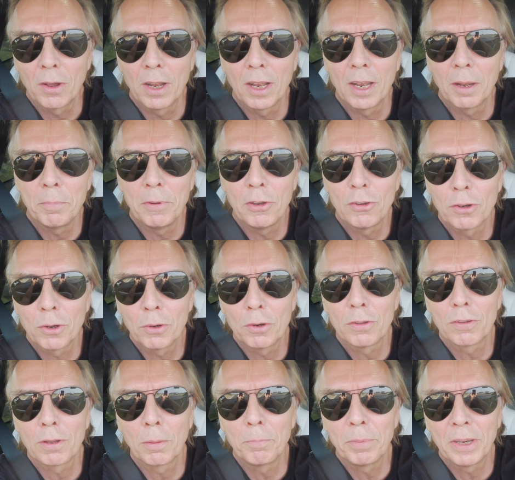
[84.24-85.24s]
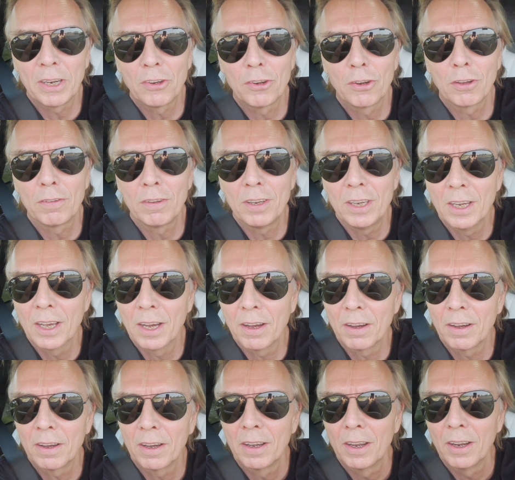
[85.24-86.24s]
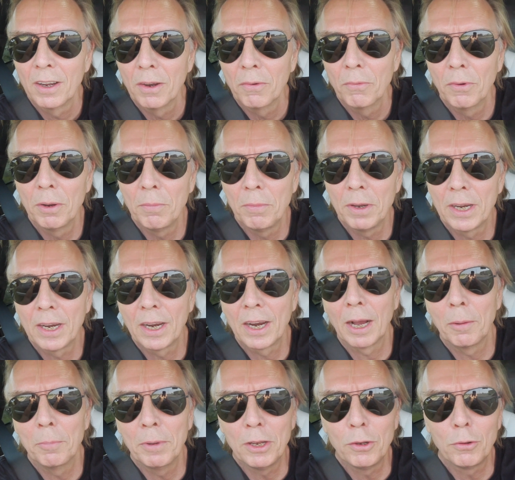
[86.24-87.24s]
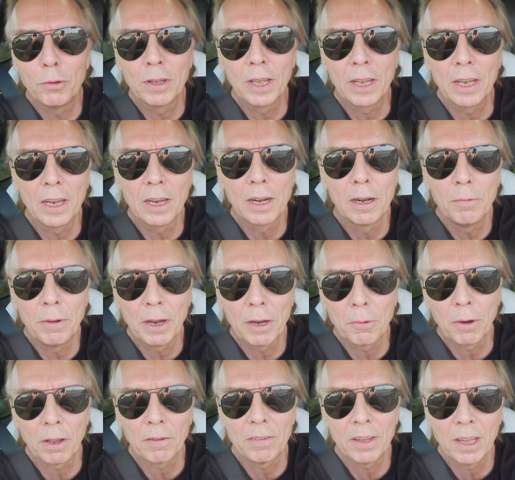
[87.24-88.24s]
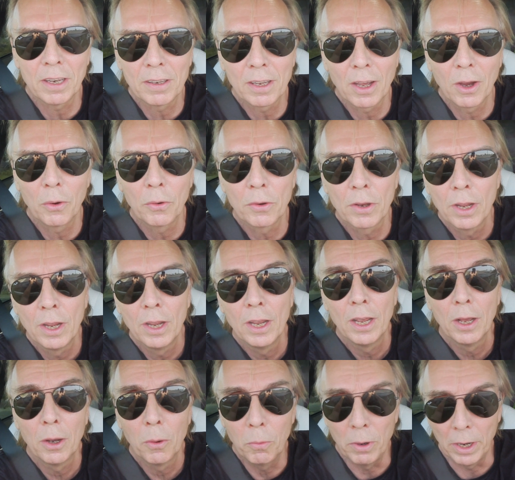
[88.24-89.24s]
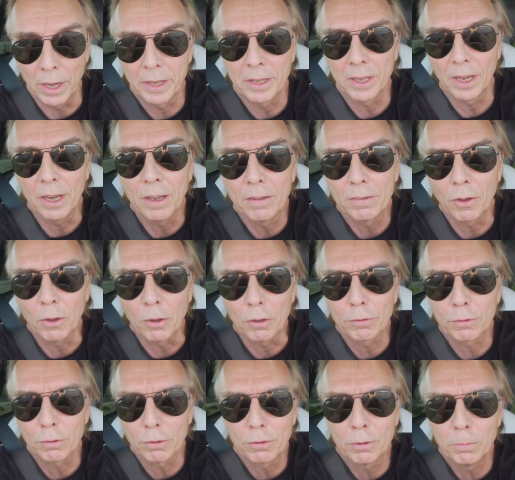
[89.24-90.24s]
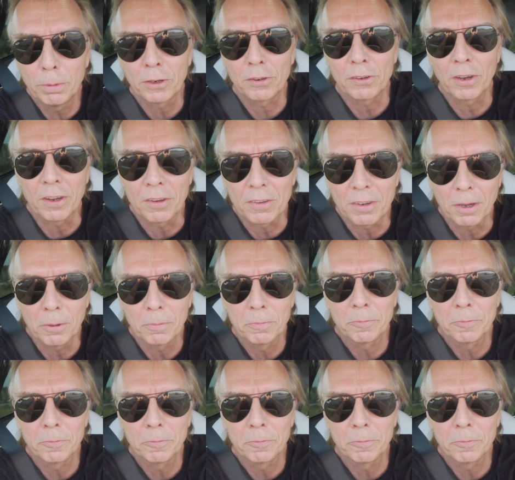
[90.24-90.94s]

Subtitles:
let me show you some pictures here when we come into that little western town where there is also a supercharger.